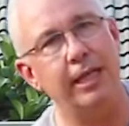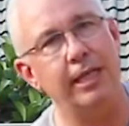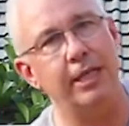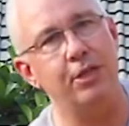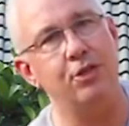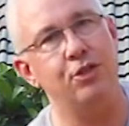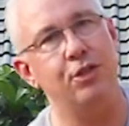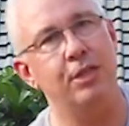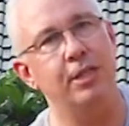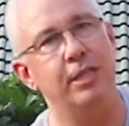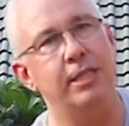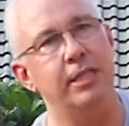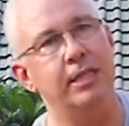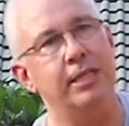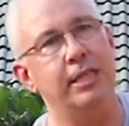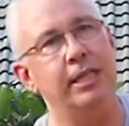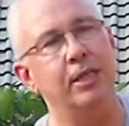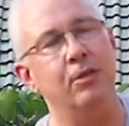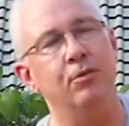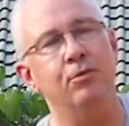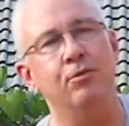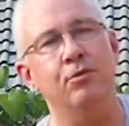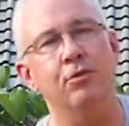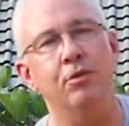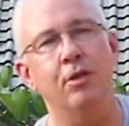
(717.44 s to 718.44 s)
energy is
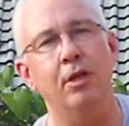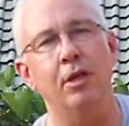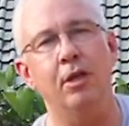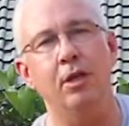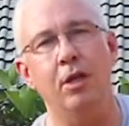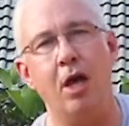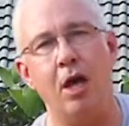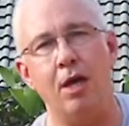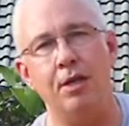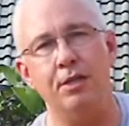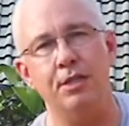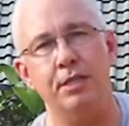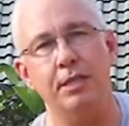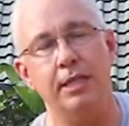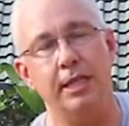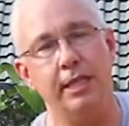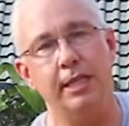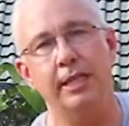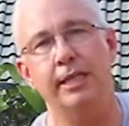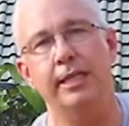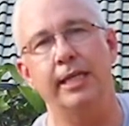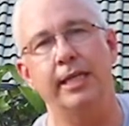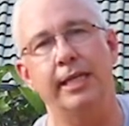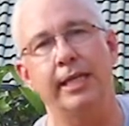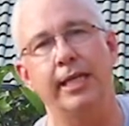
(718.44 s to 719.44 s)
equal to the loss in
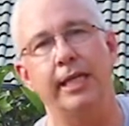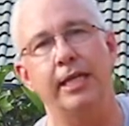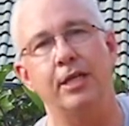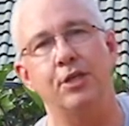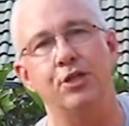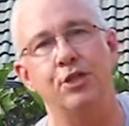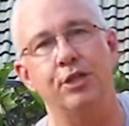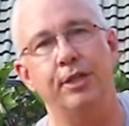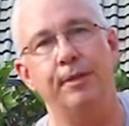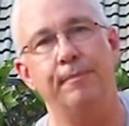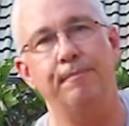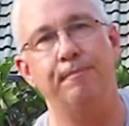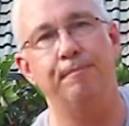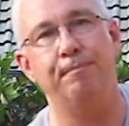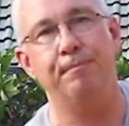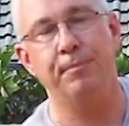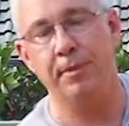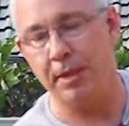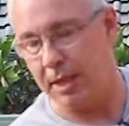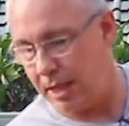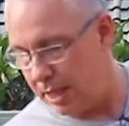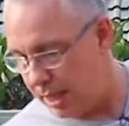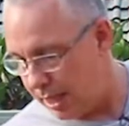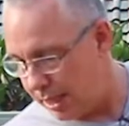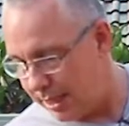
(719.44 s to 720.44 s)
kinetic energy.
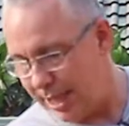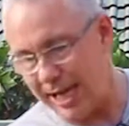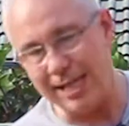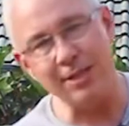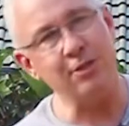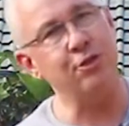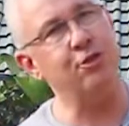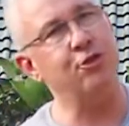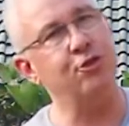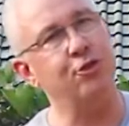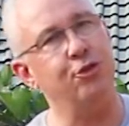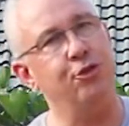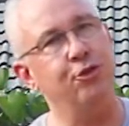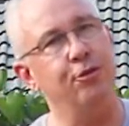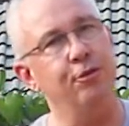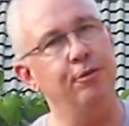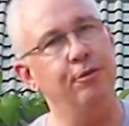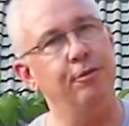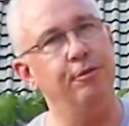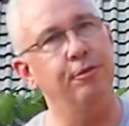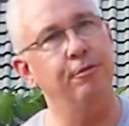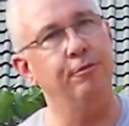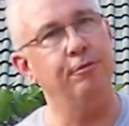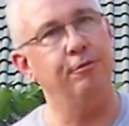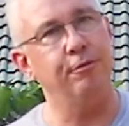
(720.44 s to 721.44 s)
That's true
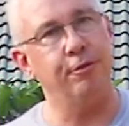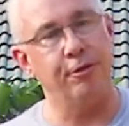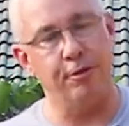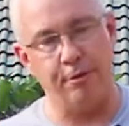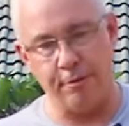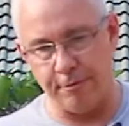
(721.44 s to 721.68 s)
for the